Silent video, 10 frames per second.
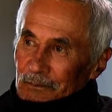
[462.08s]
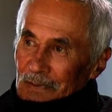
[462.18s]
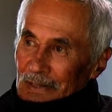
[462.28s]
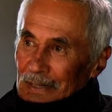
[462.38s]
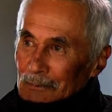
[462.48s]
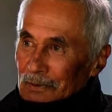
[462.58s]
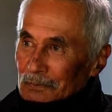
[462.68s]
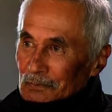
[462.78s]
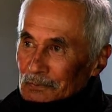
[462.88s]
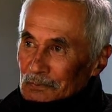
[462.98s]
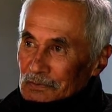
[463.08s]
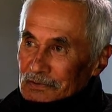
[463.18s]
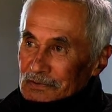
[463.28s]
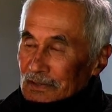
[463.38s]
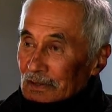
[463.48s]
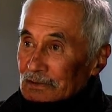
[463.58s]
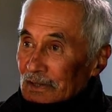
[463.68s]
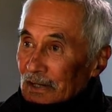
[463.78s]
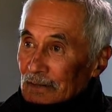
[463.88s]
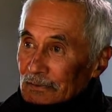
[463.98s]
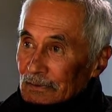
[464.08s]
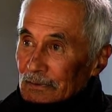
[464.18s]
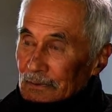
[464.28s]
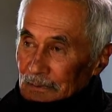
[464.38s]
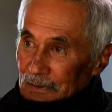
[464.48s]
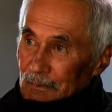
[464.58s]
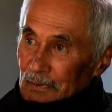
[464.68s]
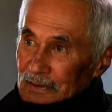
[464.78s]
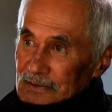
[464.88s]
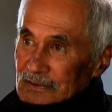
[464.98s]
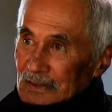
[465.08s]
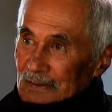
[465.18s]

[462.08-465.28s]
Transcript: army was going to take over the place,